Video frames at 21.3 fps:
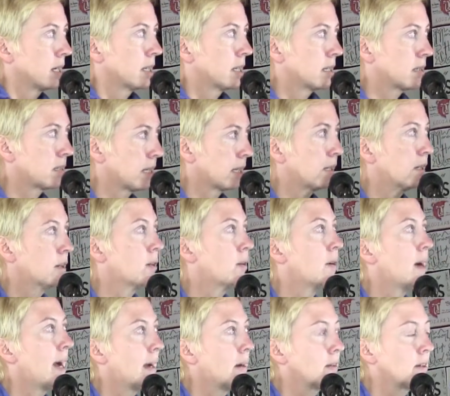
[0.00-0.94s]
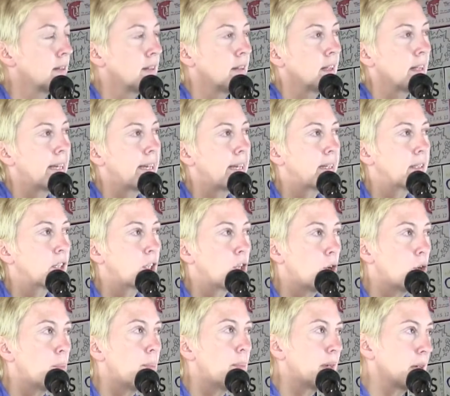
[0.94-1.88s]
They say, go out on the land,
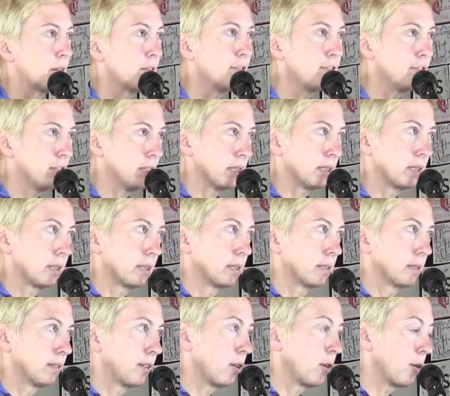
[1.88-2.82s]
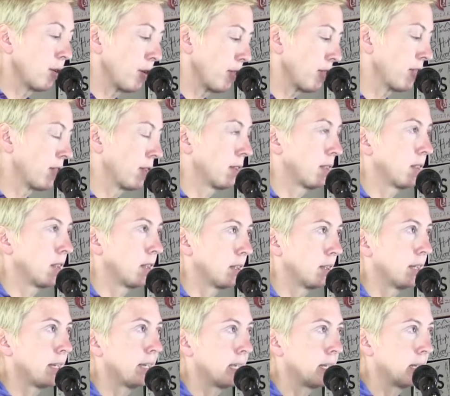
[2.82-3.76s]
go barefoot, earth the
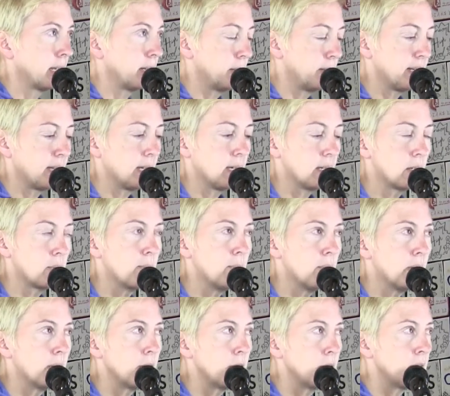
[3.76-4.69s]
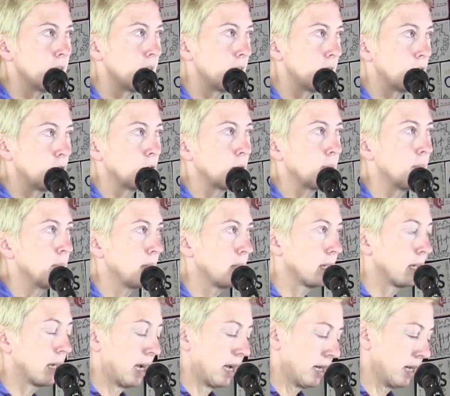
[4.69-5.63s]
land, because Mother Nature,
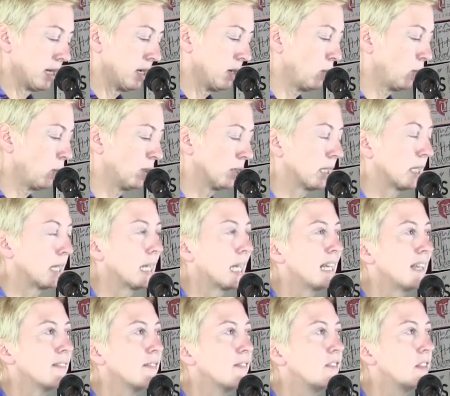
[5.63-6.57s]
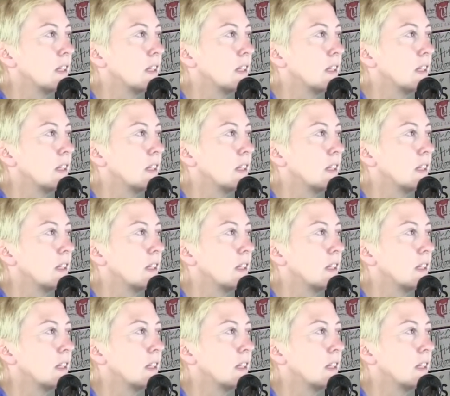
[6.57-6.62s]
Mother Gaia, will give